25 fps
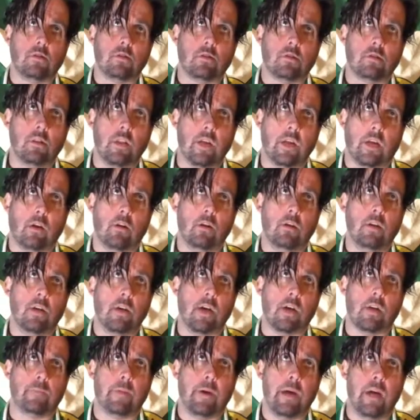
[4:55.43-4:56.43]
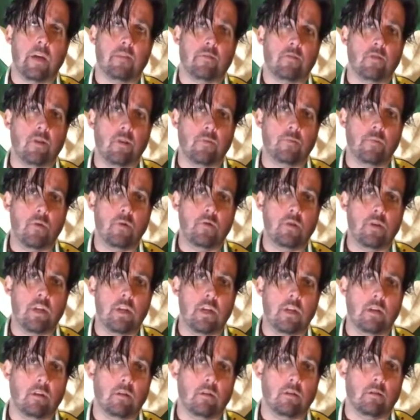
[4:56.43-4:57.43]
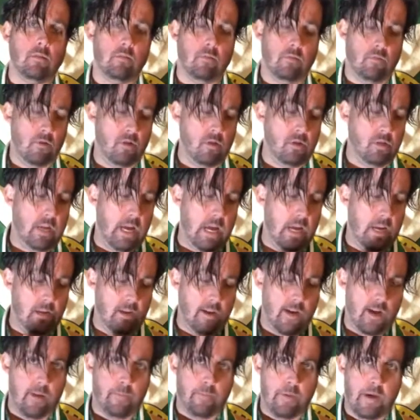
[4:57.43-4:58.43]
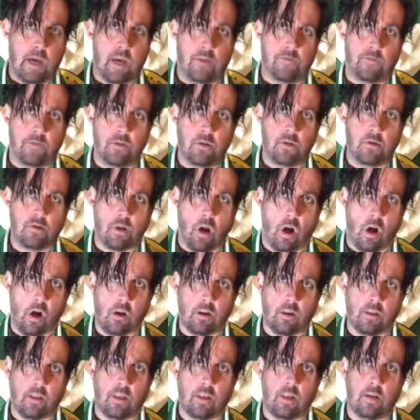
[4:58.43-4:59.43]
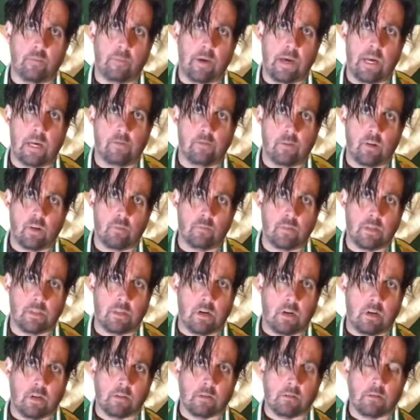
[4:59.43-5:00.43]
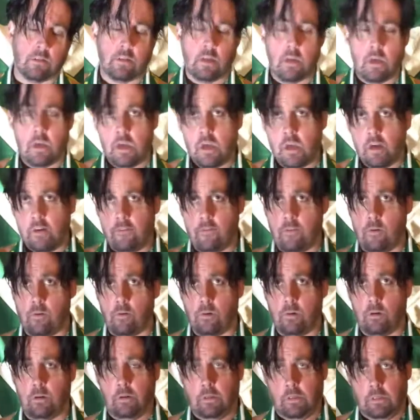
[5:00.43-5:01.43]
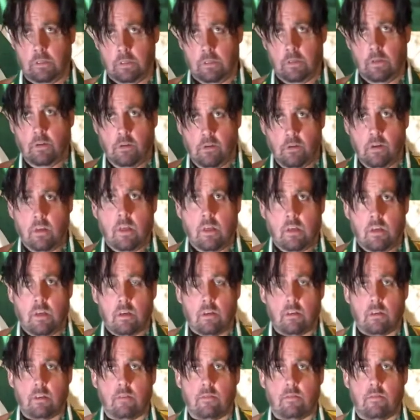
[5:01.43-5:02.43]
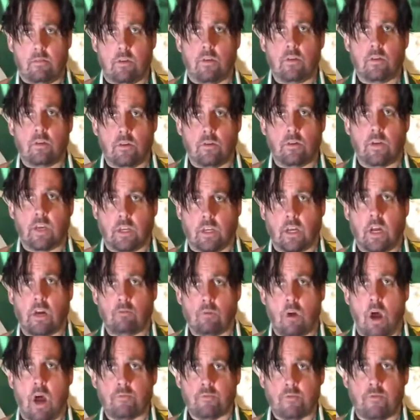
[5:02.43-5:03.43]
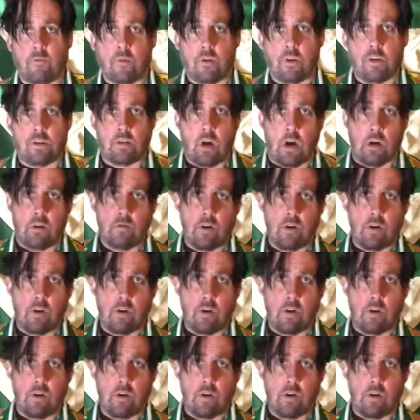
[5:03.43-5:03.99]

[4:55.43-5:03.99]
liquor. You gotta pay for your boutonniere for your date. You gotta pay for your darts, and then pay for your McDonald's for so you don't get gut rot before you start